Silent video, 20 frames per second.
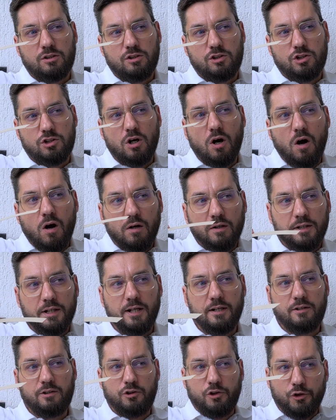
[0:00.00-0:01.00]

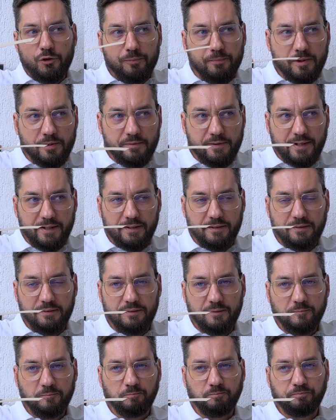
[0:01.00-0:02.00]
tonka
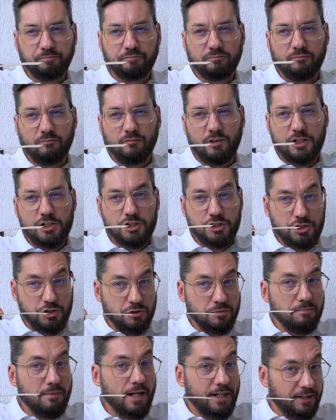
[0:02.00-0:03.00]
coumarin that
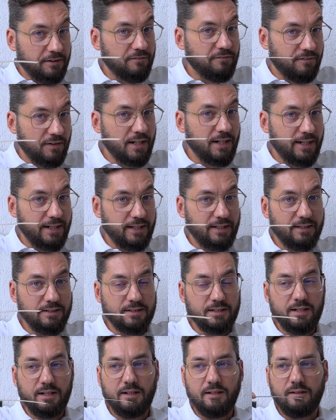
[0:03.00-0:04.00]
you might
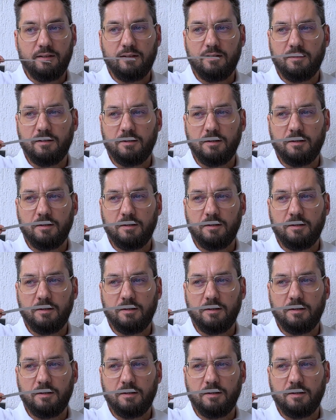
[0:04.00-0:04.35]
find in